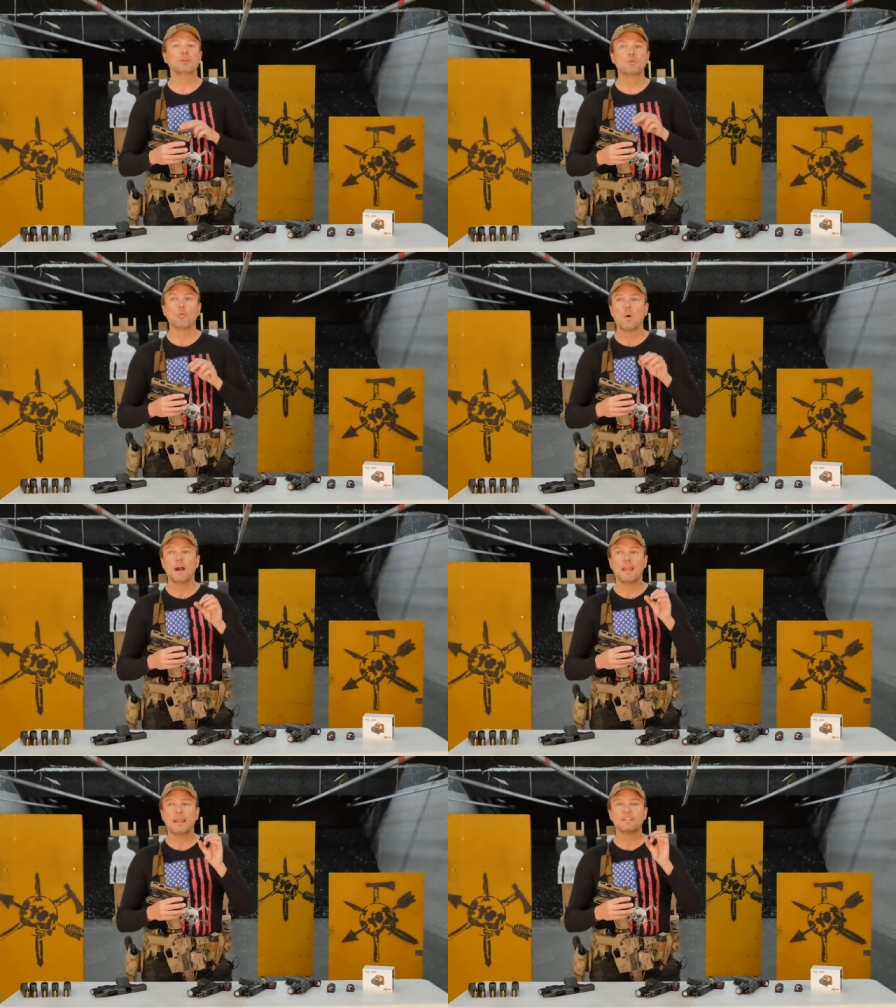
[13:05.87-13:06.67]
Do you
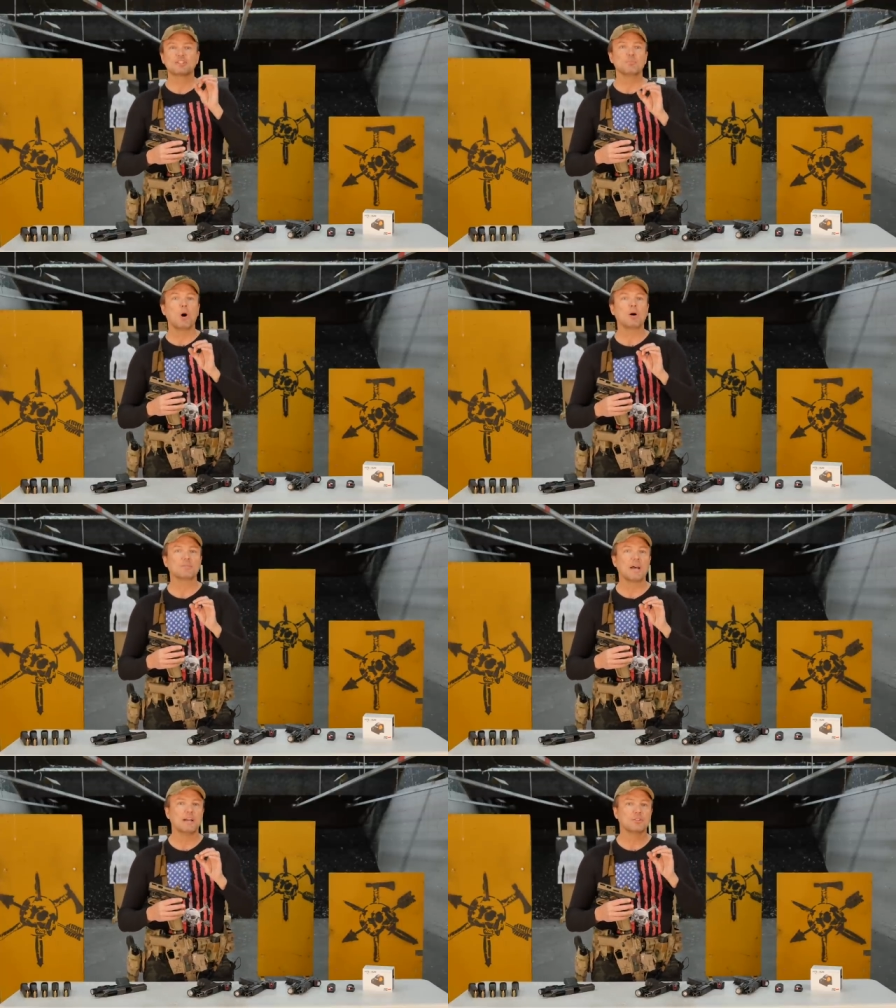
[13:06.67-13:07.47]
want a small
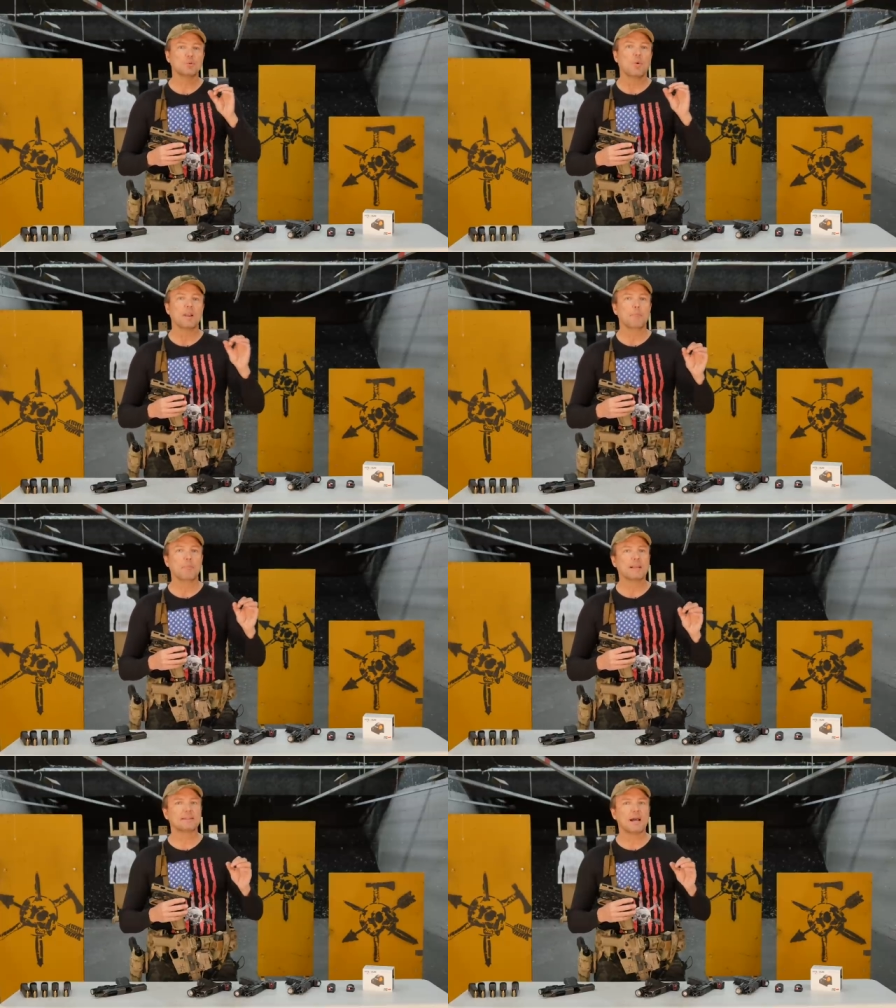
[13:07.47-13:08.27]
dot? Do you want a
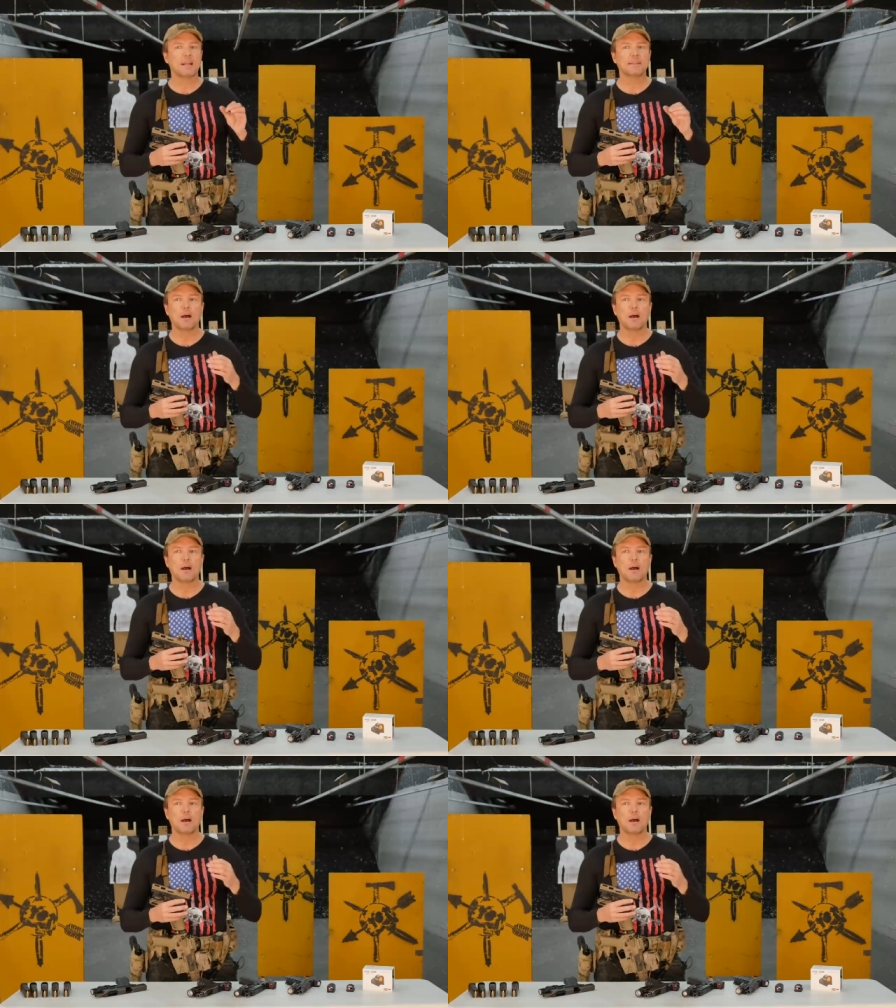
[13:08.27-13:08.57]
big dot?